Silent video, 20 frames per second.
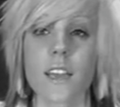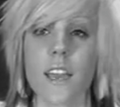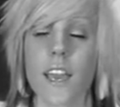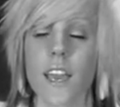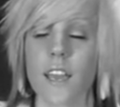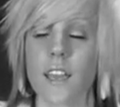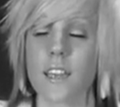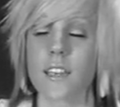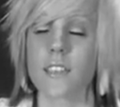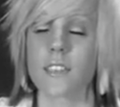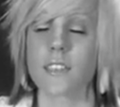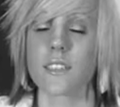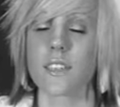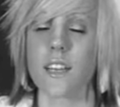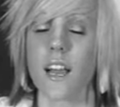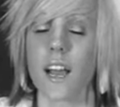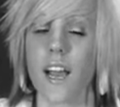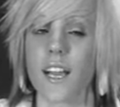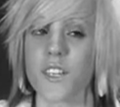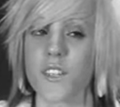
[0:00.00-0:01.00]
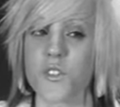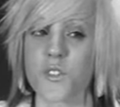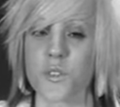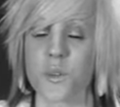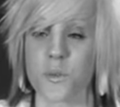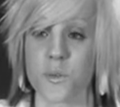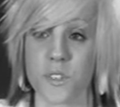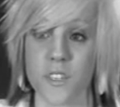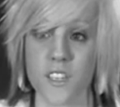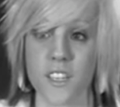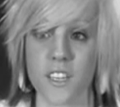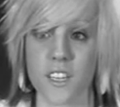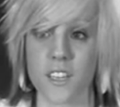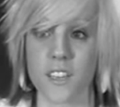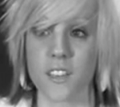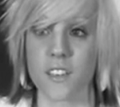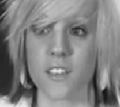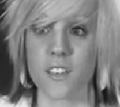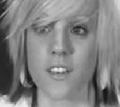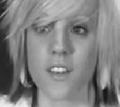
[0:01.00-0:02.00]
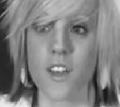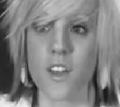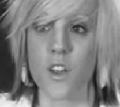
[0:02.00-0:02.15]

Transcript: and I just remember sitting in the